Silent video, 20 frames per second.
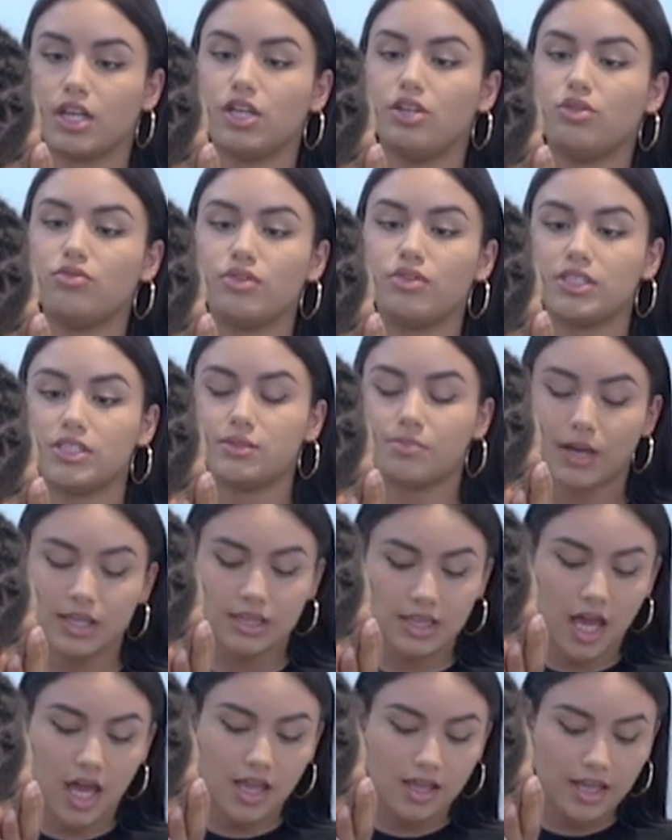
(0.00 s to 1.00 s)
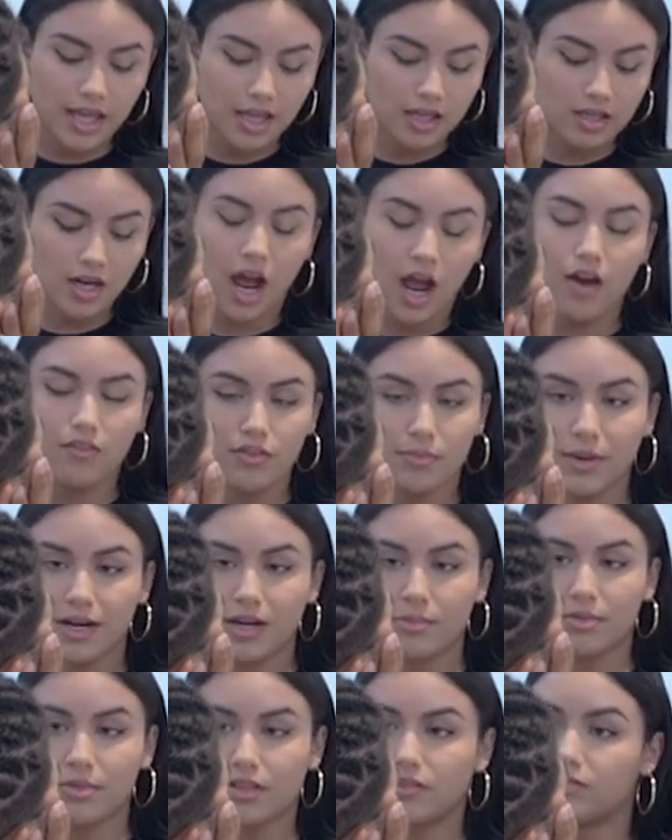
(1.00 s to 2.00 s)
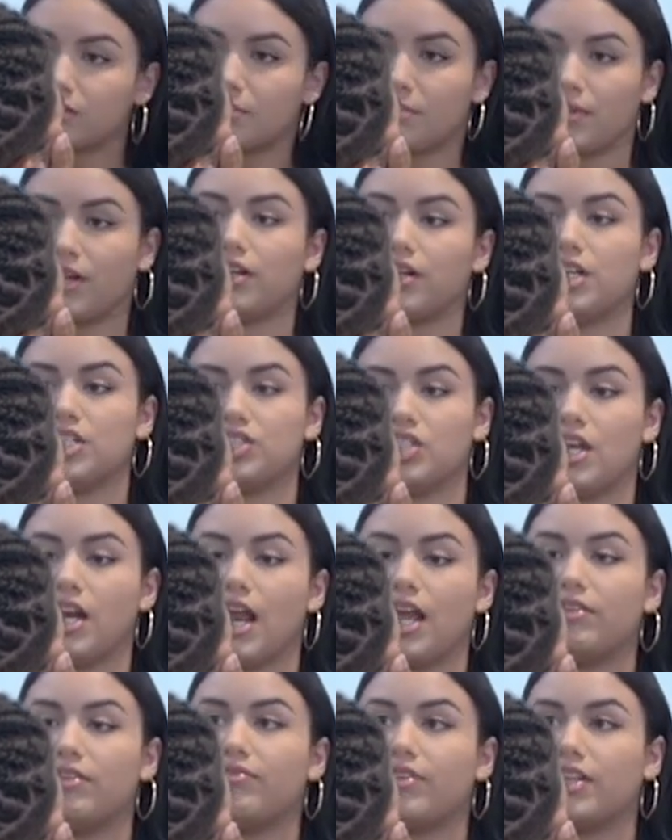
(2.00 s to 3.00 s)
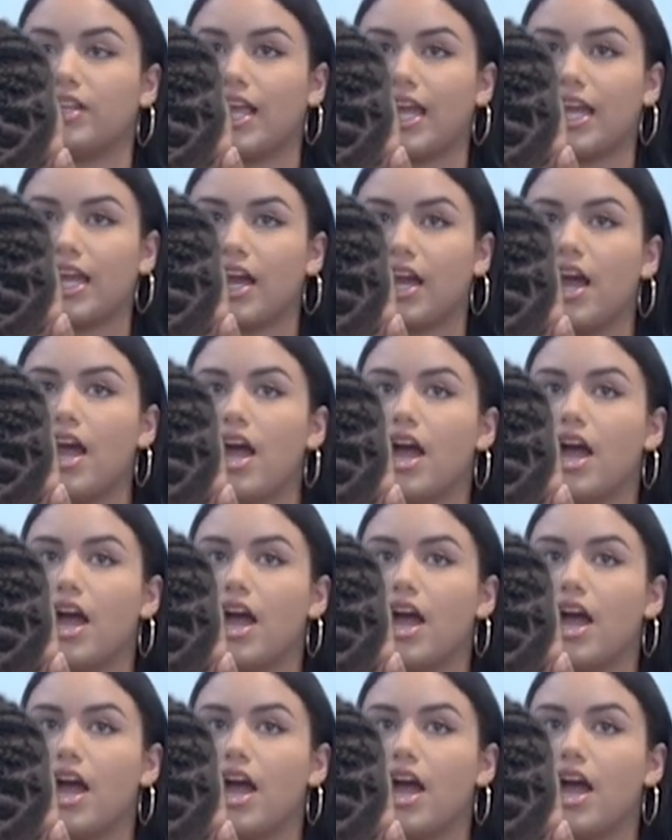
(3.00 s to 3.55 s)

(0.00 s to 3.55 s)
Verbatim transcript: Can you respect that? Like, not everybody believes in marriage. And I feel like... You